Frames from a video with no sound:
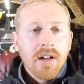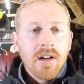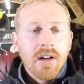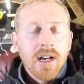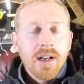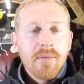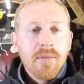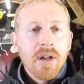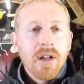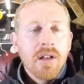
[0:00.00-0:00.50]
All
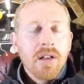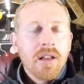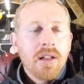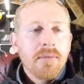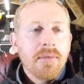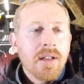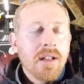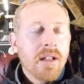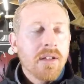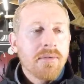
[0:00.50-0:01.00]
right, we're
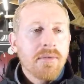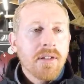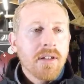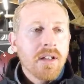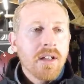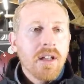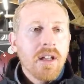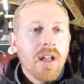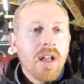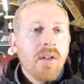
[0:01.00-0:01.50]

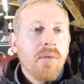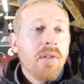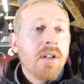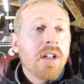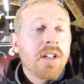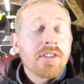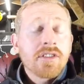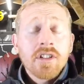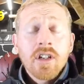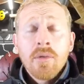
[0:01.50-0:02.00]
going
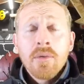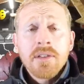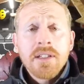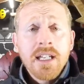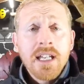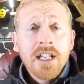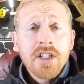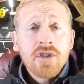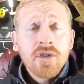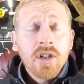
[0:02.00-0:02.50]
to start with
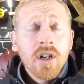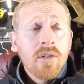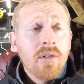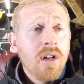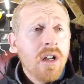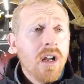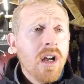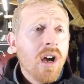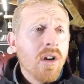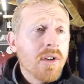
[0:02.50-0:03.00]
the
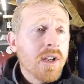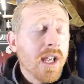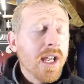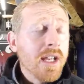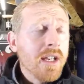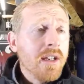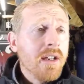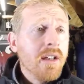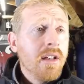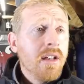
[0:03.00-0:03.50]
intro? Okay.